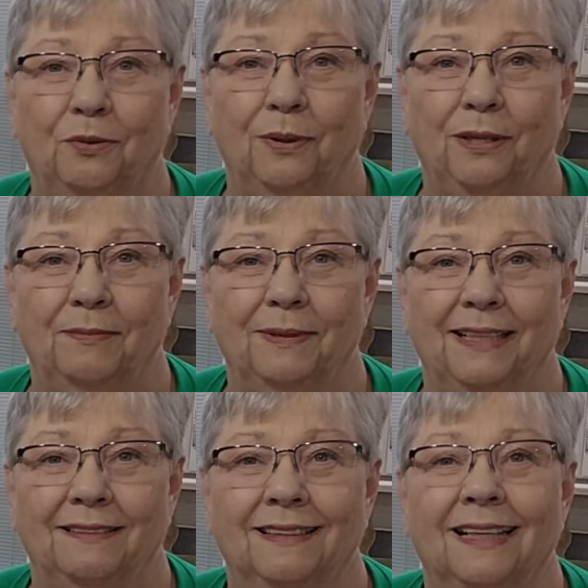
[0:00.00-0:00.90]
you with
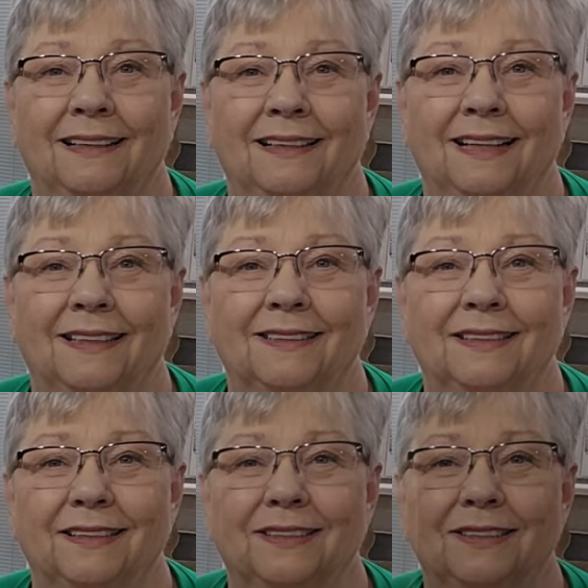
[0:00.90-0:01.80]
me. I'll
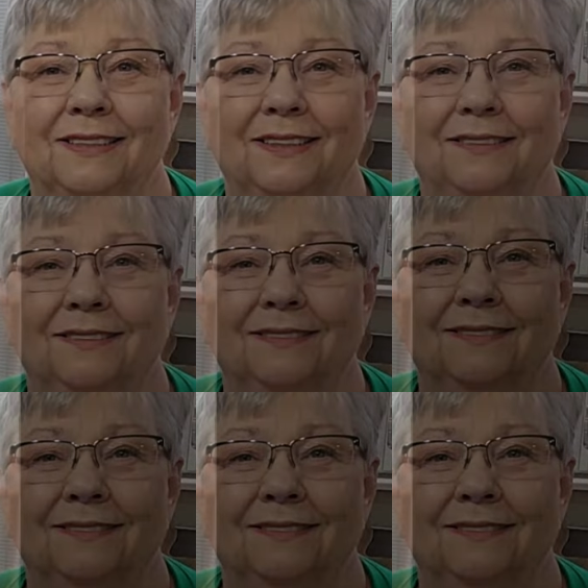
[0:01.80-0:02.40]
see you soon.